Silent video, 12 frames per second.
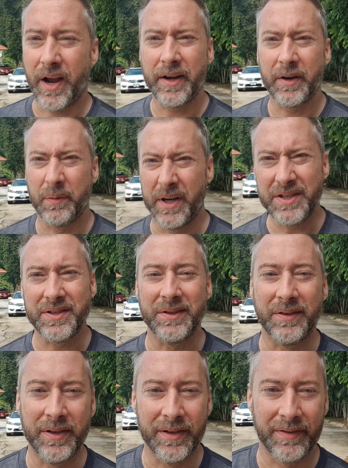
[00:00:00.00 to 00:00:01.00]
to reach
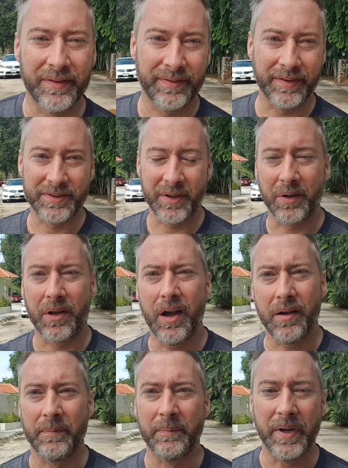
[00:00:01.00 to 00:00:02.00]
you for so
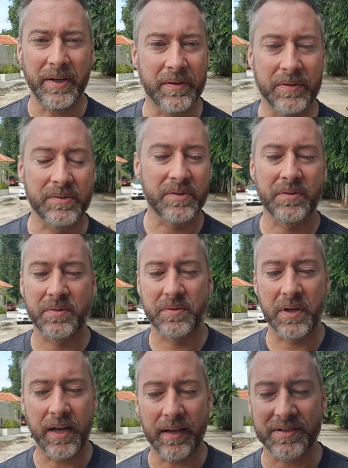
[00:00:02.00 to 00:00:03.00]
long, but you
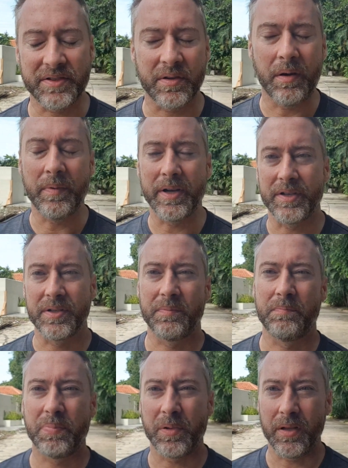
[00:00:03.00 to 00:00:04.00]
got so much,
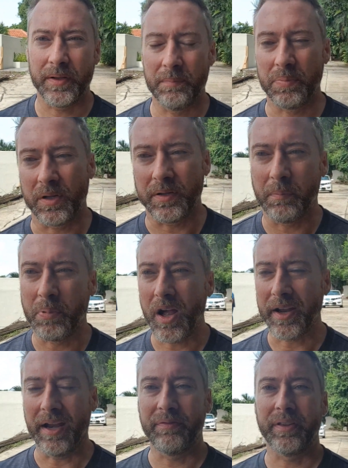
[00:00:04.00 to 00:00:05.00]
you
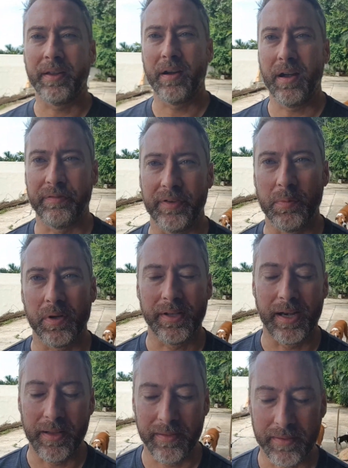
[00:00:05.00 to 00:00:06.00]
block everything off. You won't
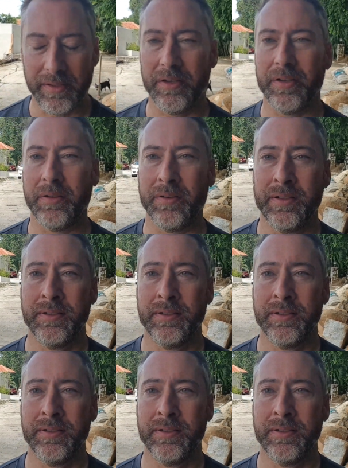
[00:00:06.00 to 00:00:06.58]
let anything near you."